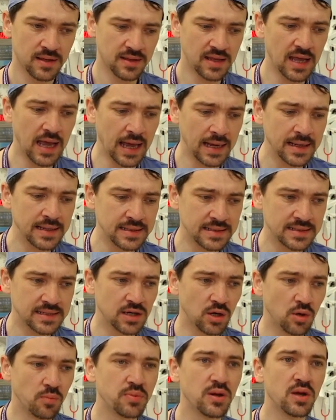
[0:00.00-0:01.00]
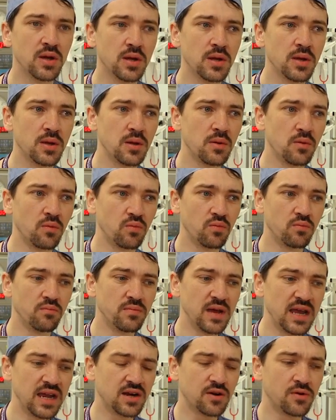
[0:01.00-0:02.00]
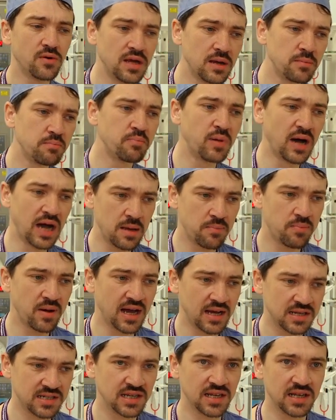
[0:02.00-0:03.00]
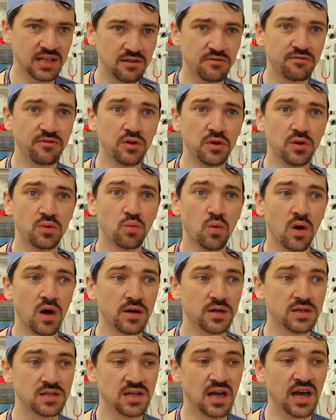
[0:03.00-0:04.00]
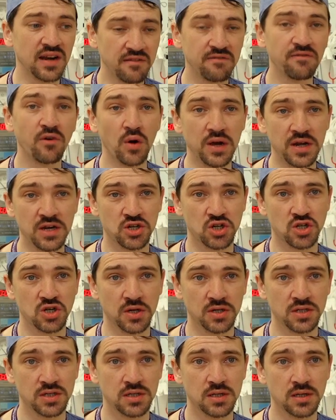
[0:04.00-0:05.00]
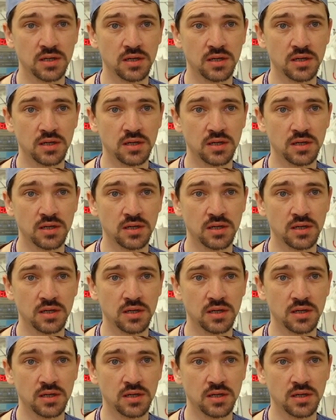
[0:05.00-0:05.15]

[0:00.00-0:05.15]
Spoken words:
The endoscope may create bypassing in the fluid waters and avoid a shunt.